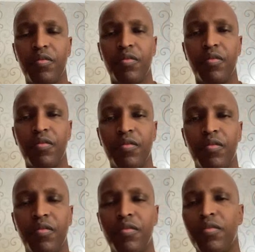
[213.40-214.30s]

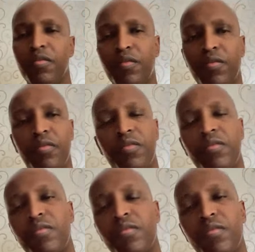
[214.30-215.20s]

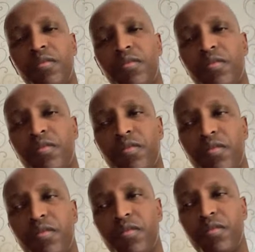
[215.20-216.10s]

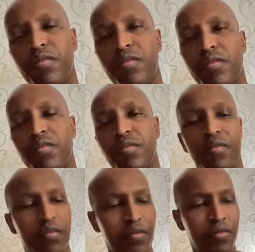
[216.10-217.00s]

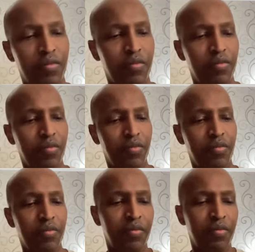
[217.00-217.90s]

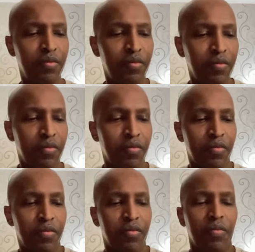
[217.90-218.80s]

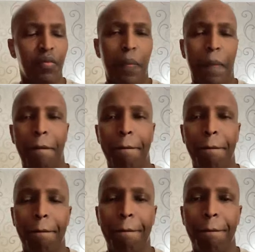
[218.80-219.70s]

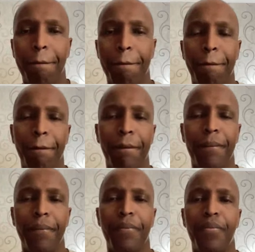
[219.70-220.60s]

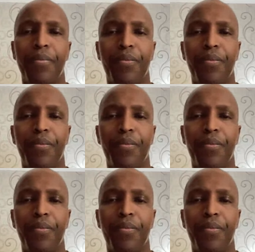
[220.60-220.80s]
(not speaking)